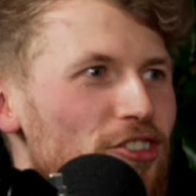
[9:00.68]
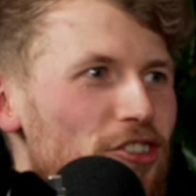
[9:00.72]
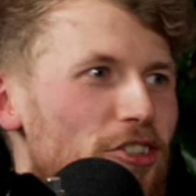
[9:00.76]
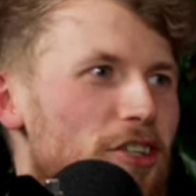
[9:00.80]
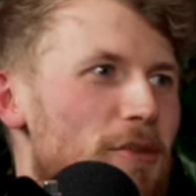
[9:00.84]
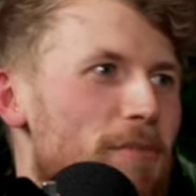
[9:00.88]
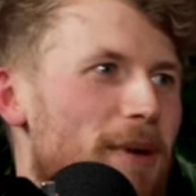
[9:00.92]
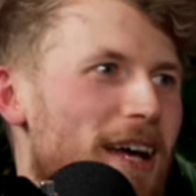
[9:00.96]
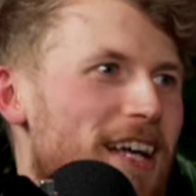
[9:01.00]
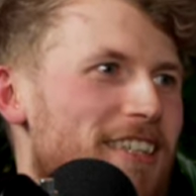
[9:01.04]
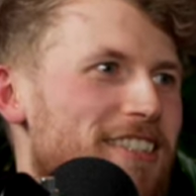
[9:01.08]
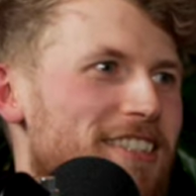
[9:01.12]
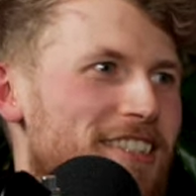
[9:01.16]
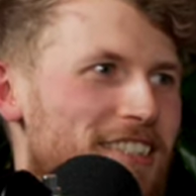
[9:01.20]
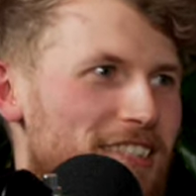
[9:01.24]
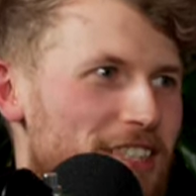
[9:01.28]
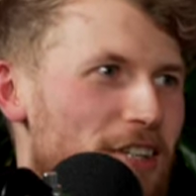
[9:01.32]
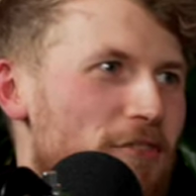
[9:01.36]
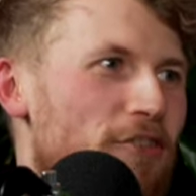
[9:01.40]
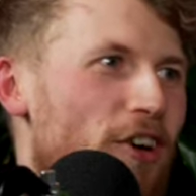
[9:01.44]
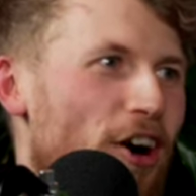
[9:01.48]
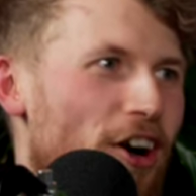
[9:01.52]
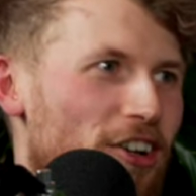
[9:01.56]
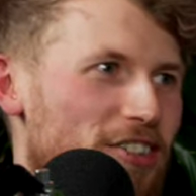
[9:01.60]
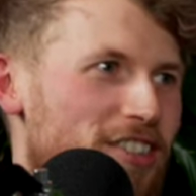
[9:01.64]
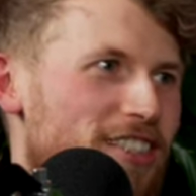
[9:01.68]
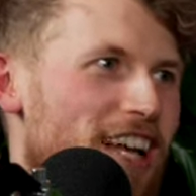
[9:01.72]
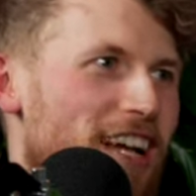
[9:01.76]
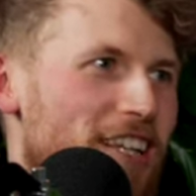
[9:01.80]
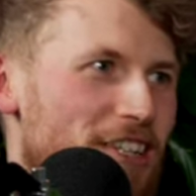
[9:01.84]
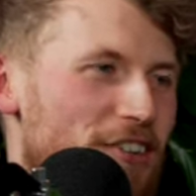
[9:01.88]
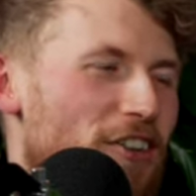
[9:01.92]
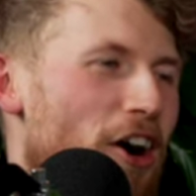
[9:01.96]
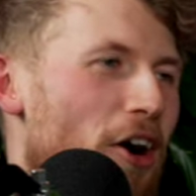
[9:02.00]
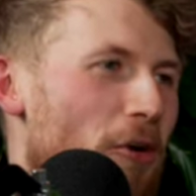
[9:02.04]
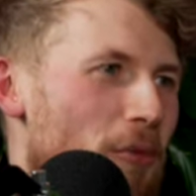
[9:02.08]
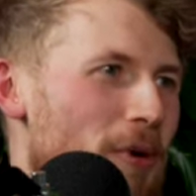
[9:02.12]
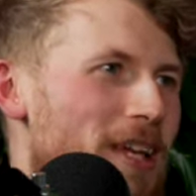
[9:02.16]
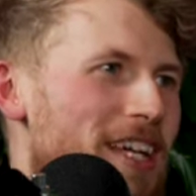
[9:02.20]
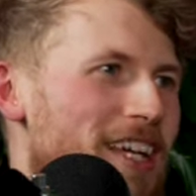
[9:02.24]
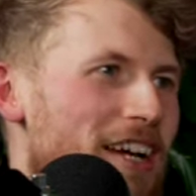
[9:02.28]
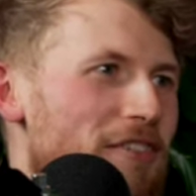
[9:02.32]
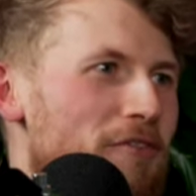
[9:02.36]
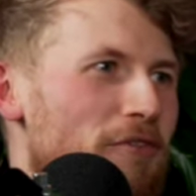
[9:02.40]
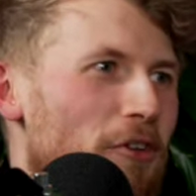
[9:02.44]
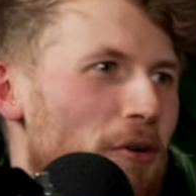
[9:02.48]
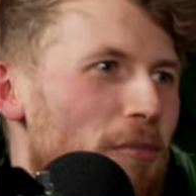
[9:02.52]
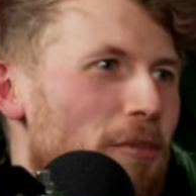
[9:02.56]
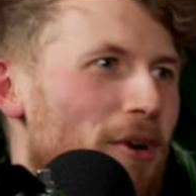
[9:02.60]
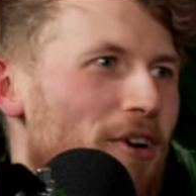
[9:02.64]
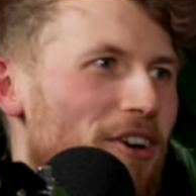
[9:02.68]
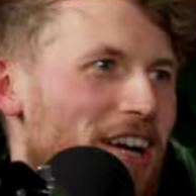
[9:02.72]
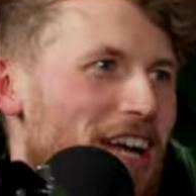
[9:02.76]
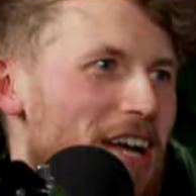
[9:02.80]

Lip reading: You've got a weekend football